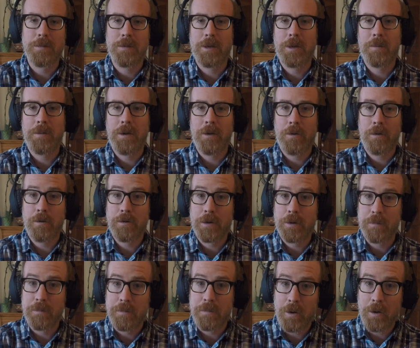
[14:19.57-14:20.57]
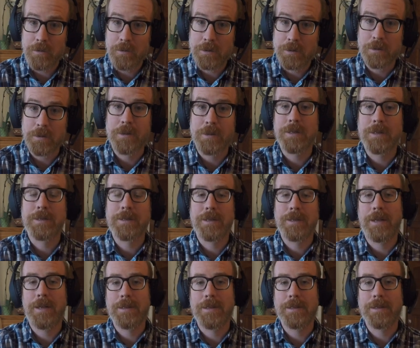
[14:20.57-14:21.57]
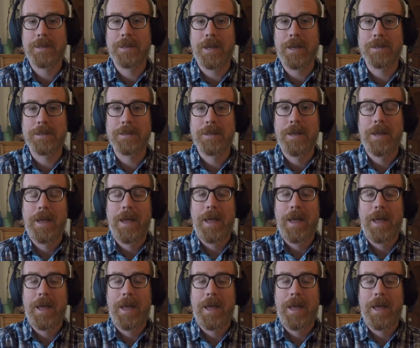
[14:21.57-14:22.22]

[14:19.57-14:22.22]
We can be our own composer in this, in this case,